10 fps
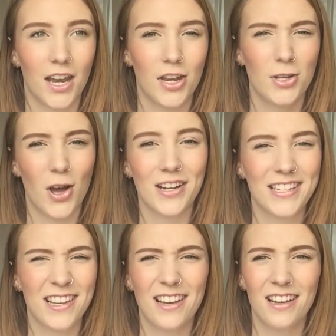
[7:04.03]

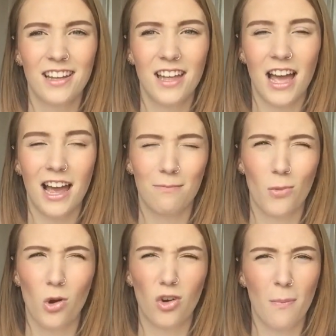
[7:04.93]
nicer and
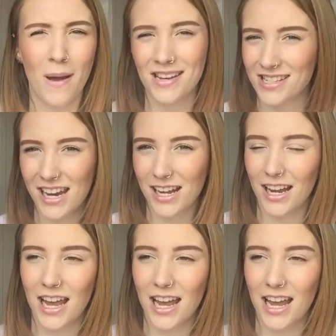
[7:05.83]
more romantic,